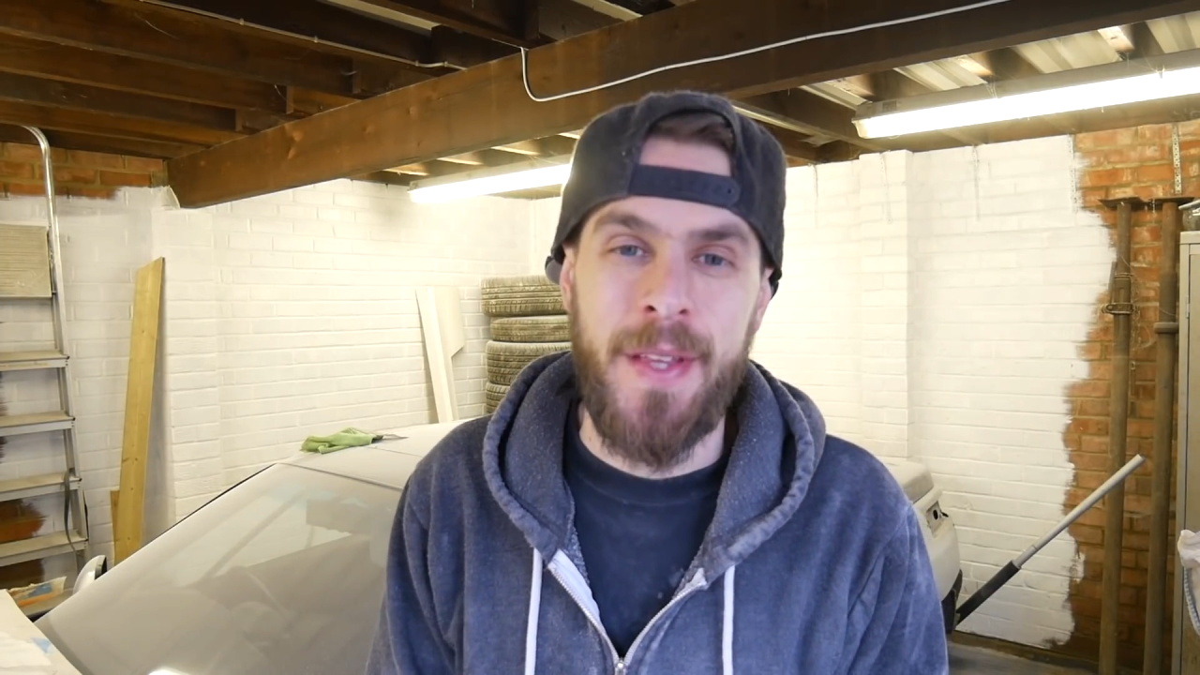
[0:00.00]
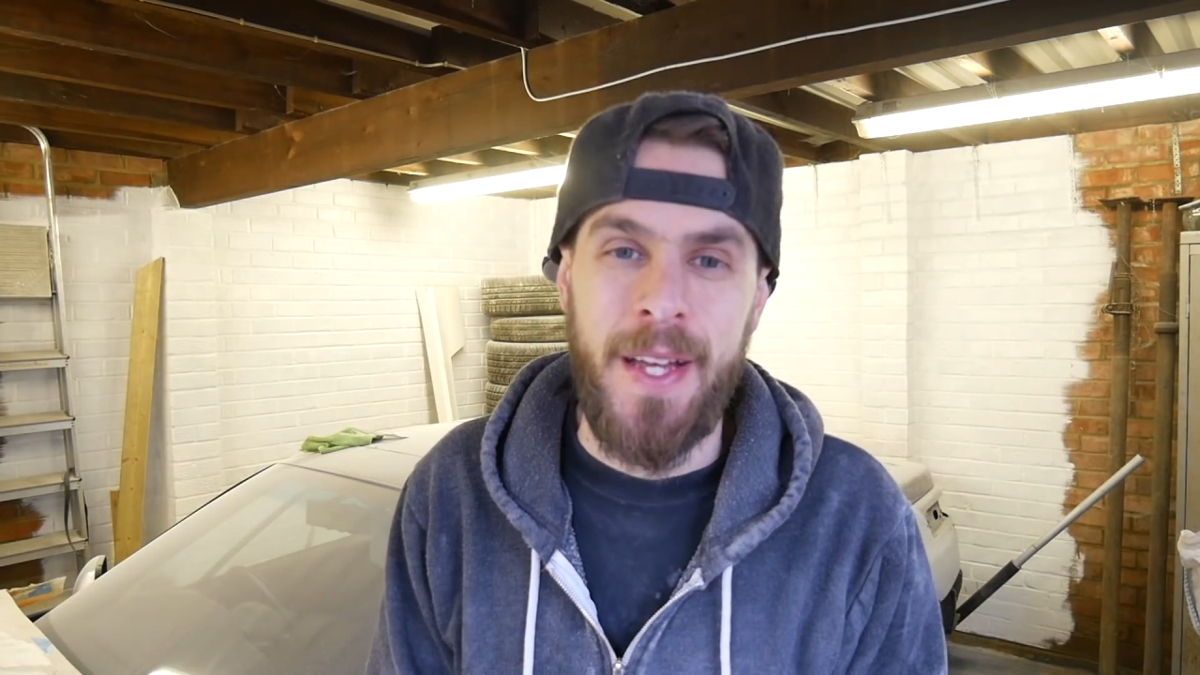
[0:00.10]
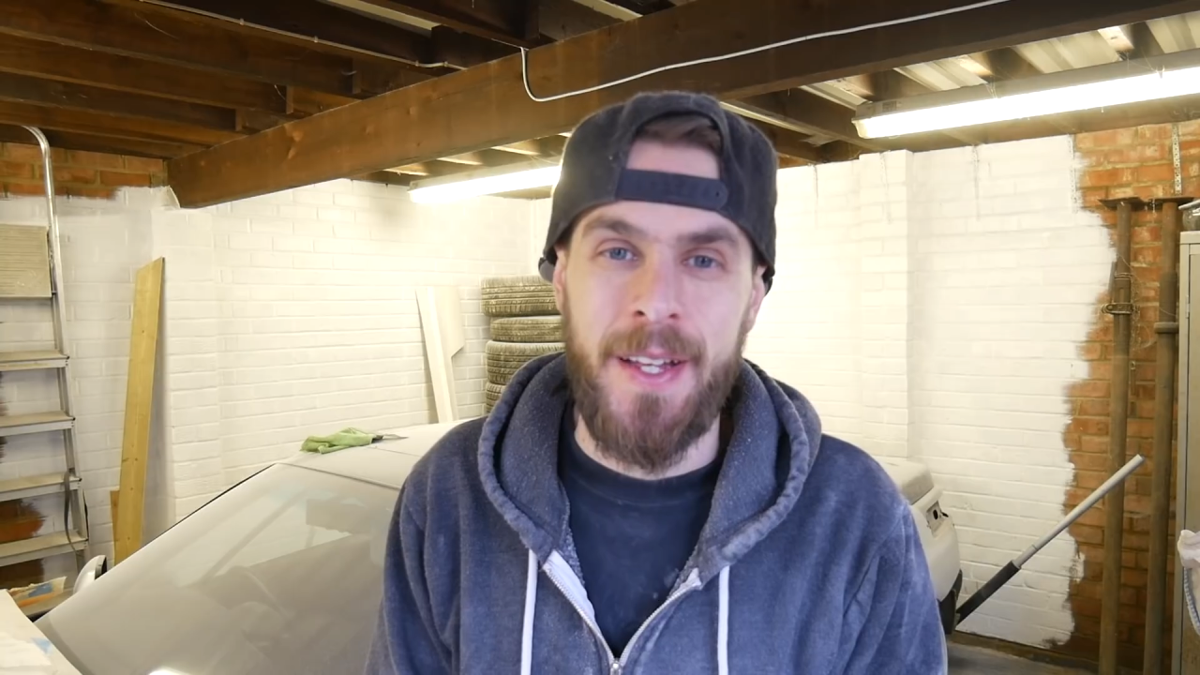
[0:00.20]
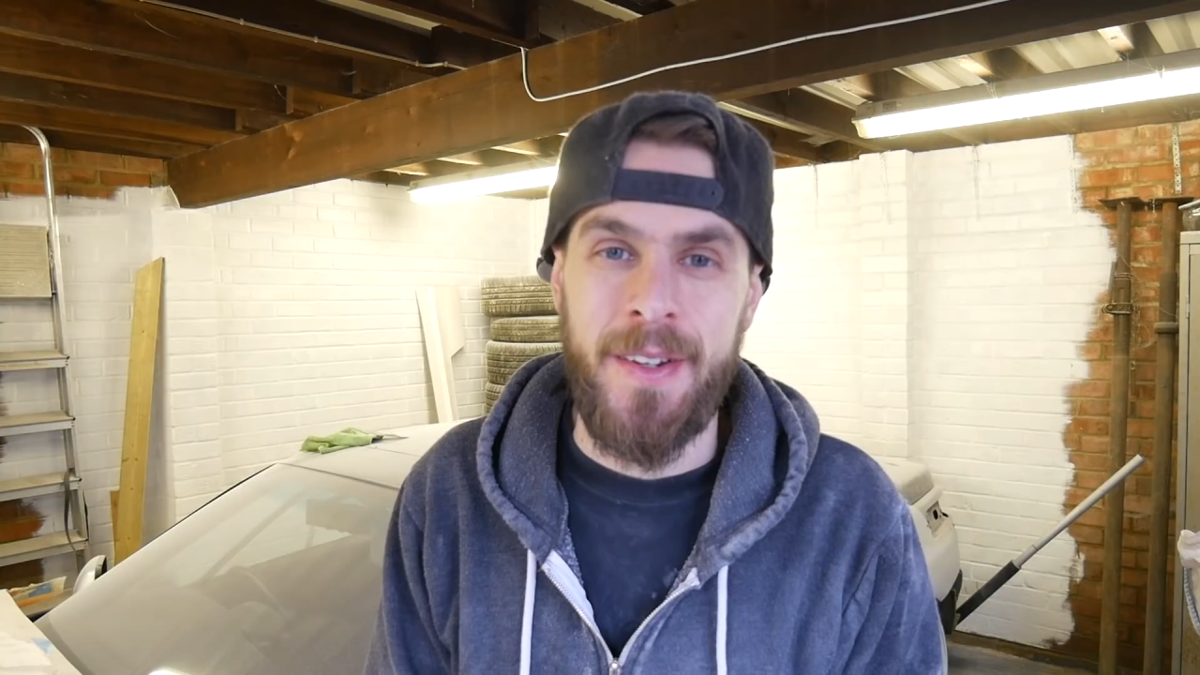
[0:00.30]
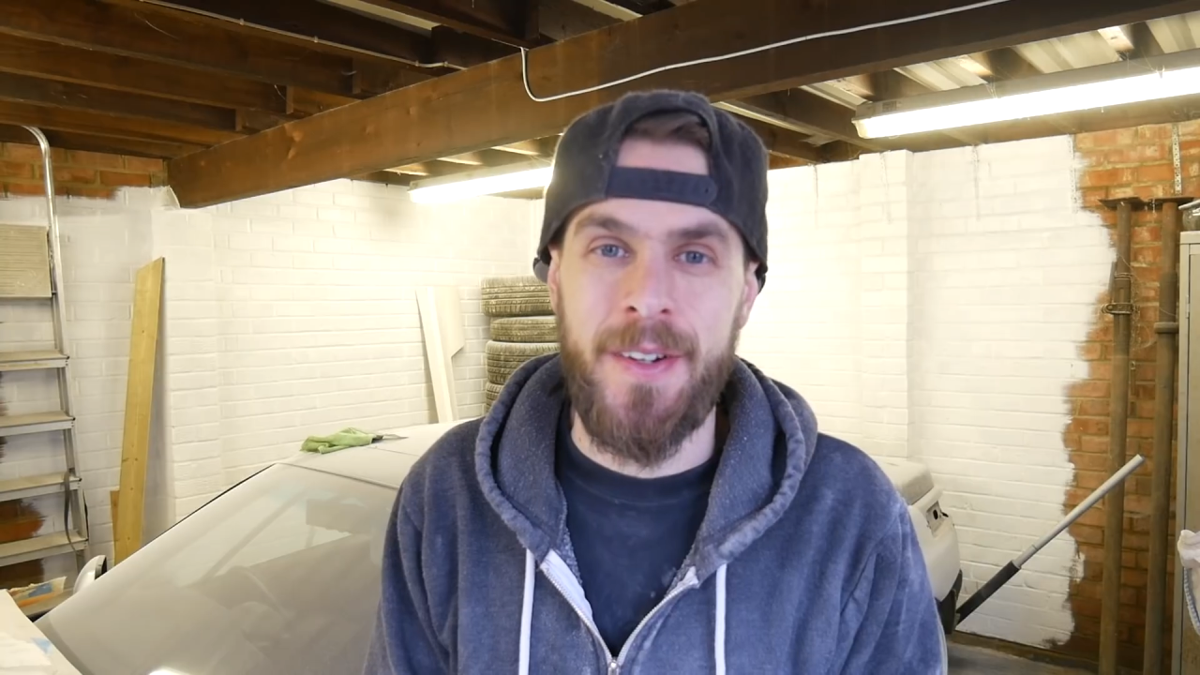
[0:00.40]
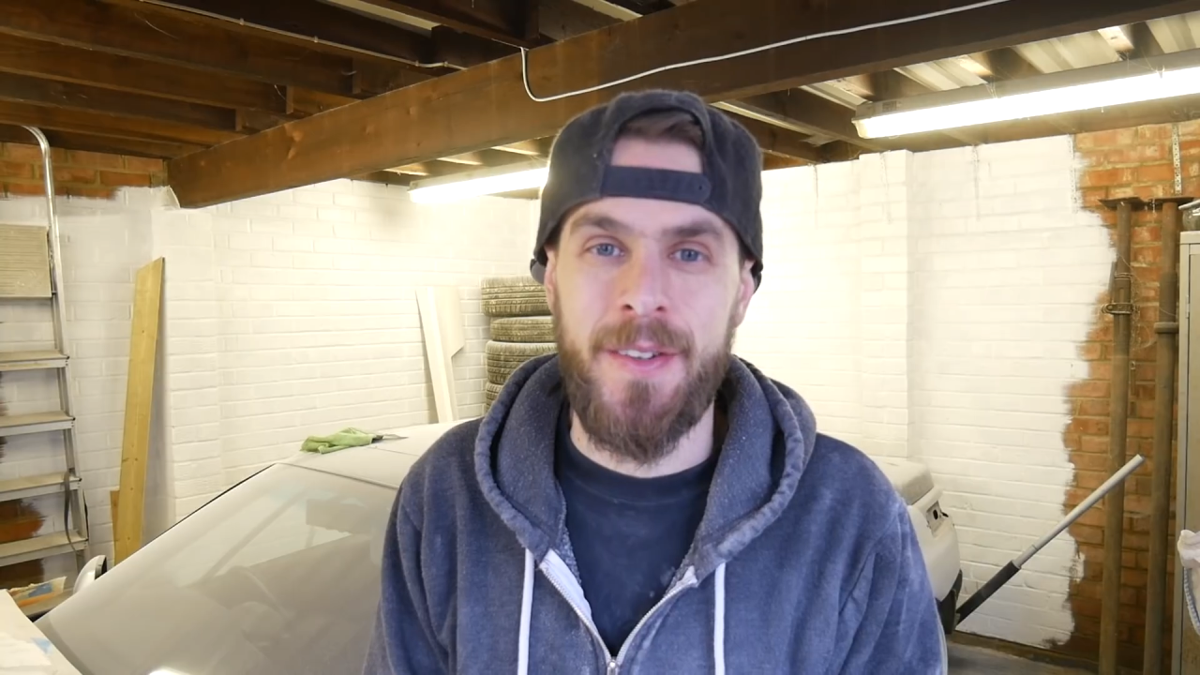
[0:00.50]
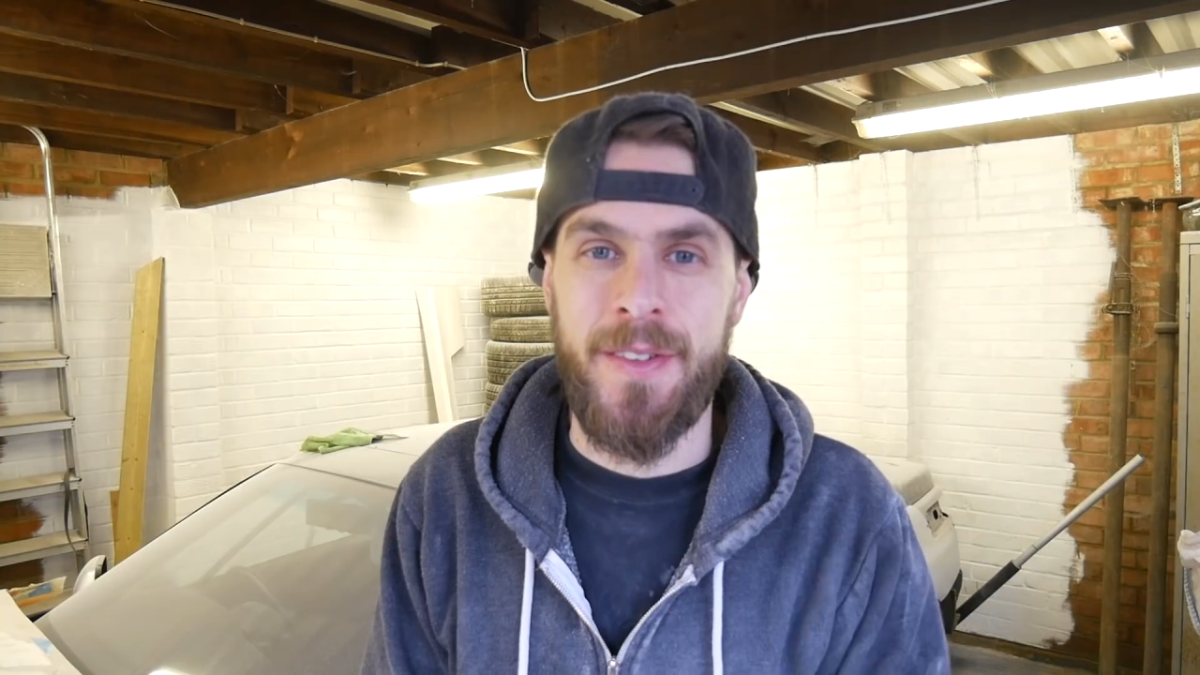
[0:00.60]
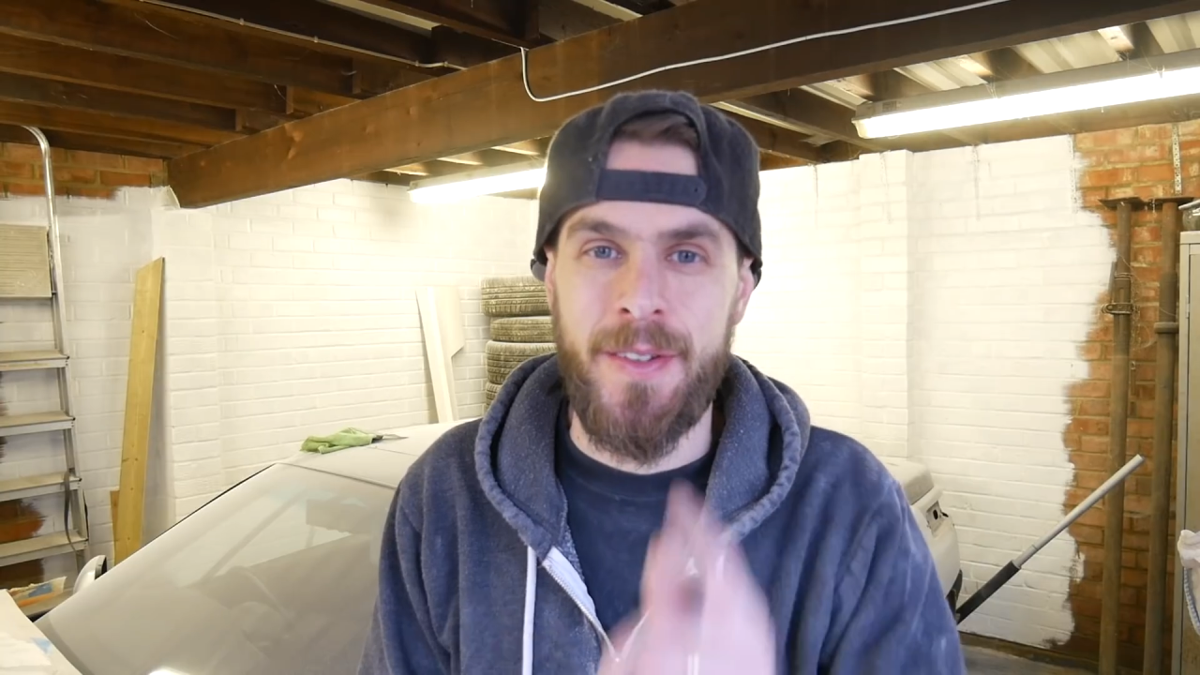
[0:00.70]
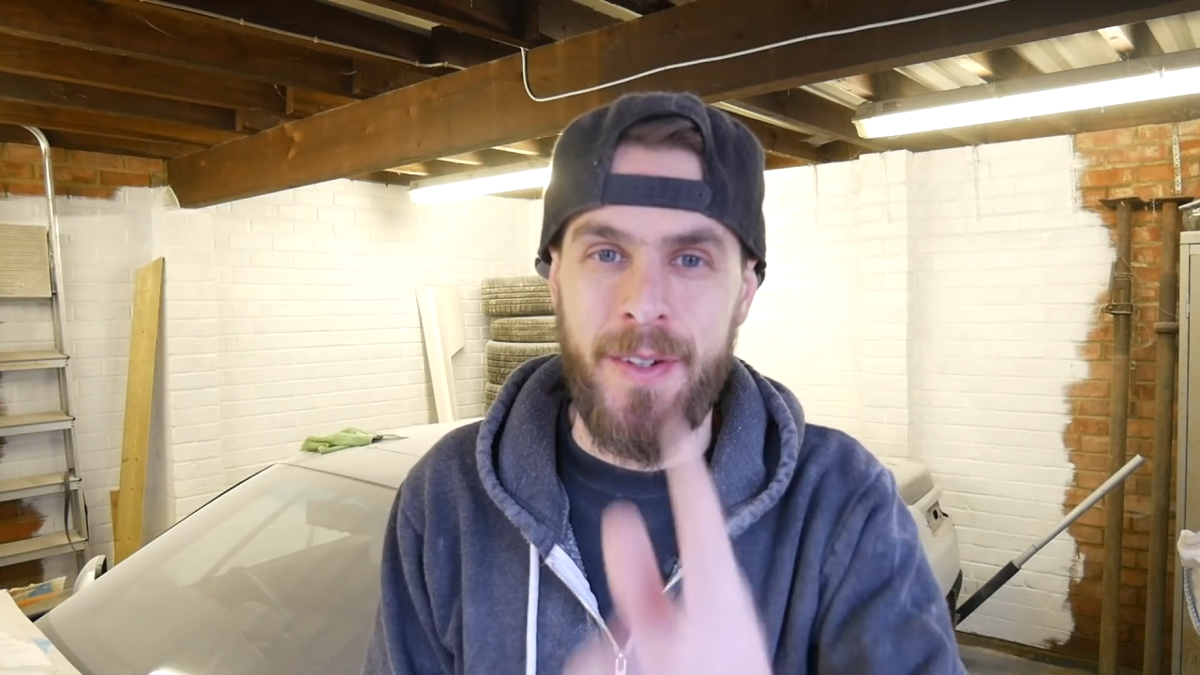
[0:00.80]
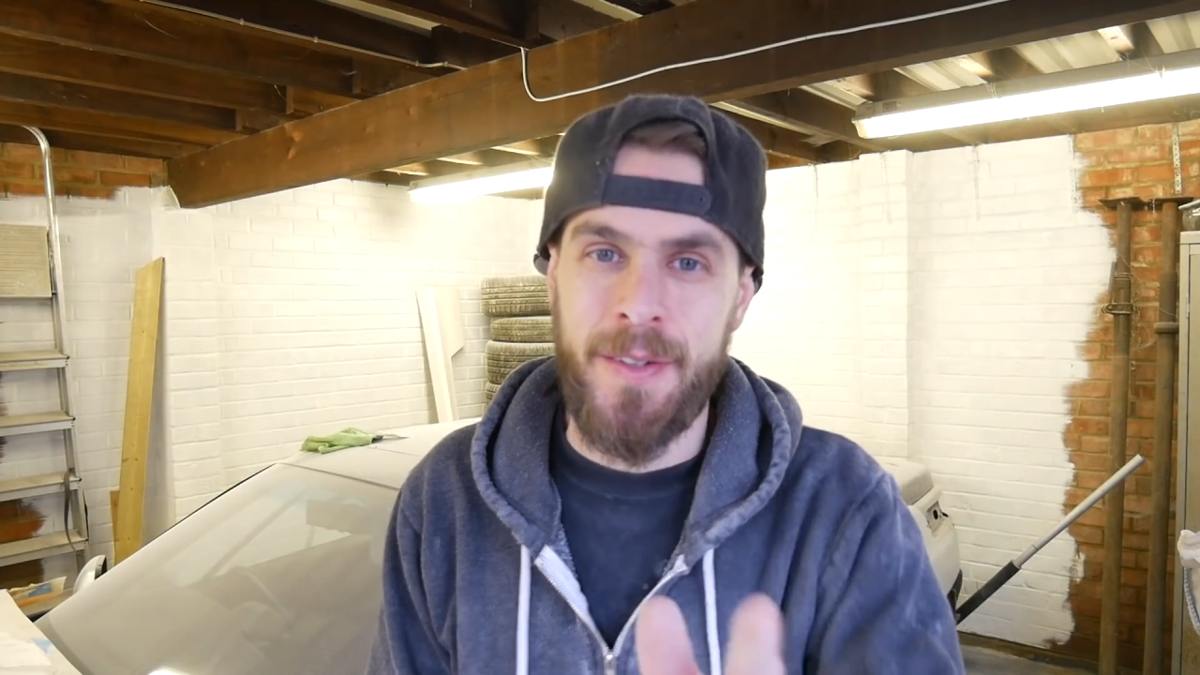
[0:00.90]
and I'll
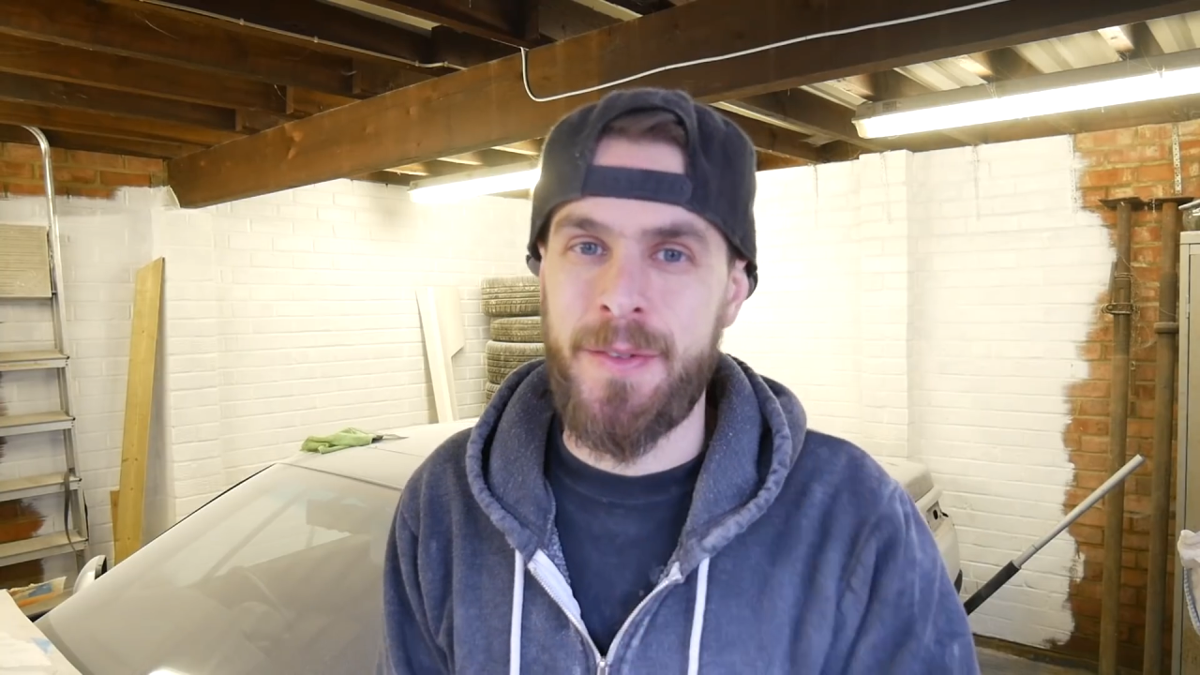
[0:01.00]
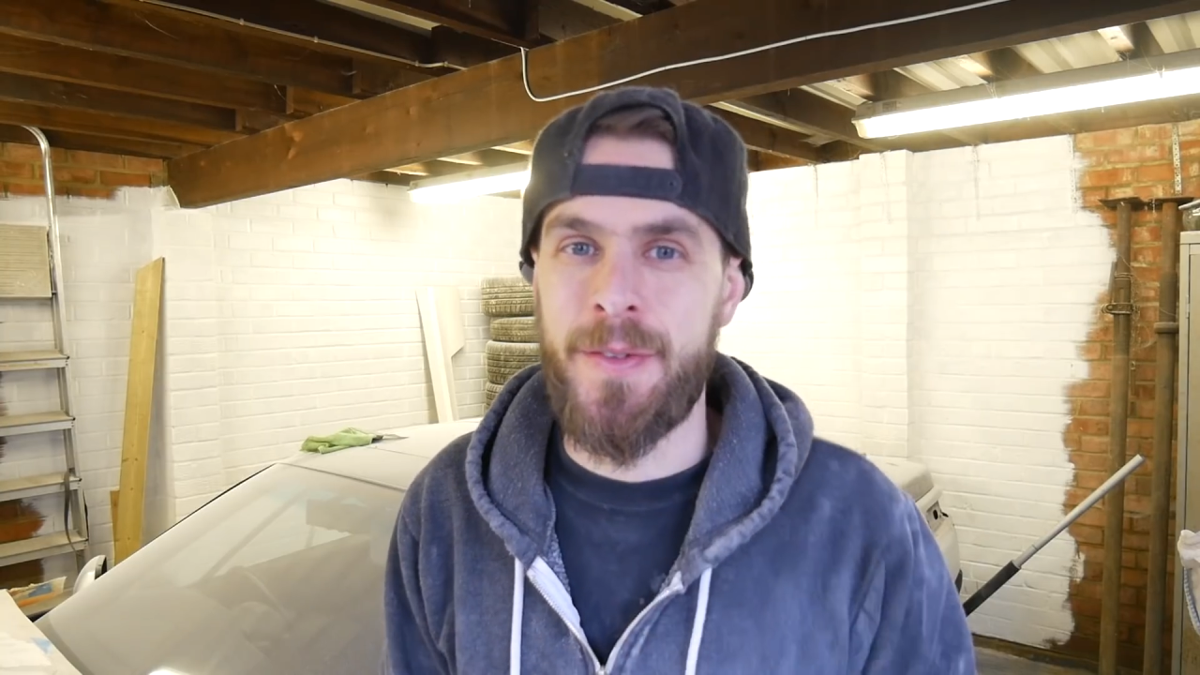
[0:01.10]
see you guys